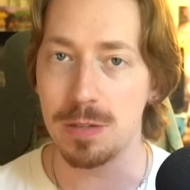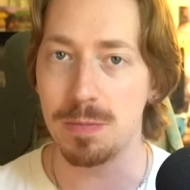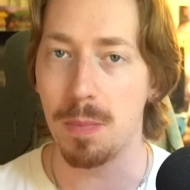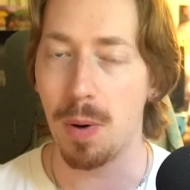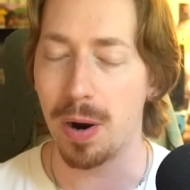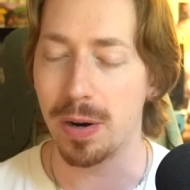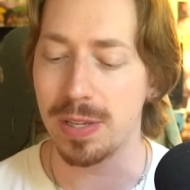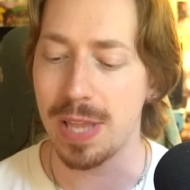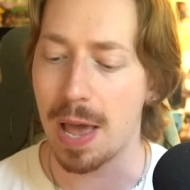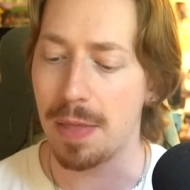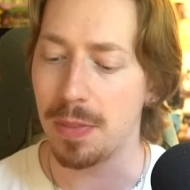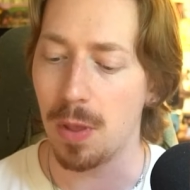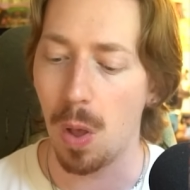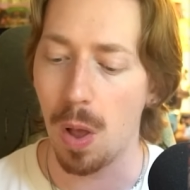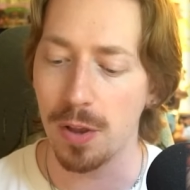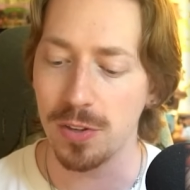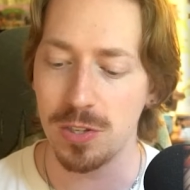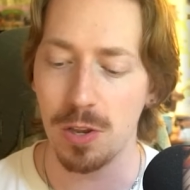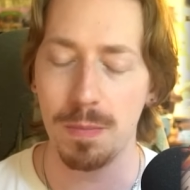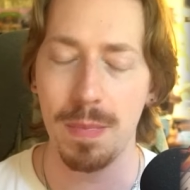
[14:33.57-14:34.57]
marked down. They'll
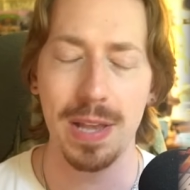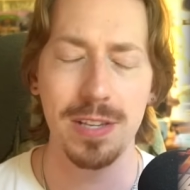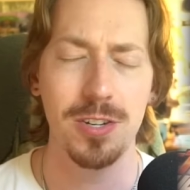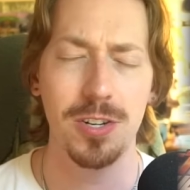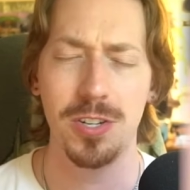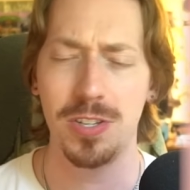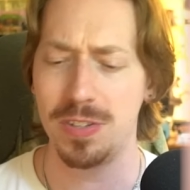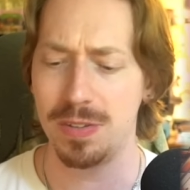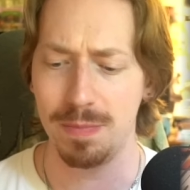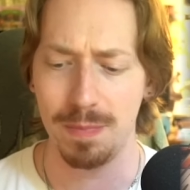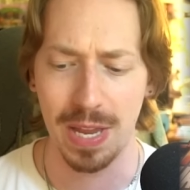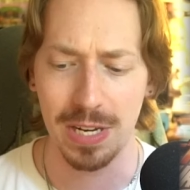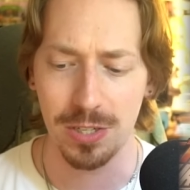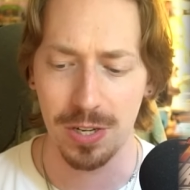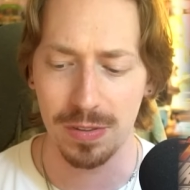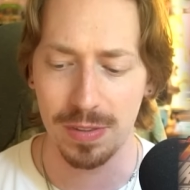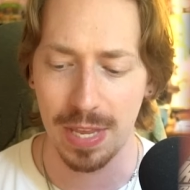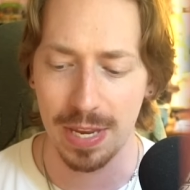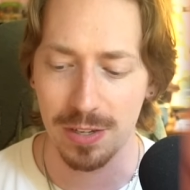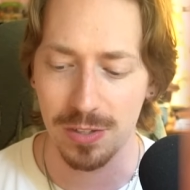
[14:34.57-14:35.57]
also
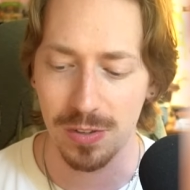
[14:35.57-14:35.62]
mention things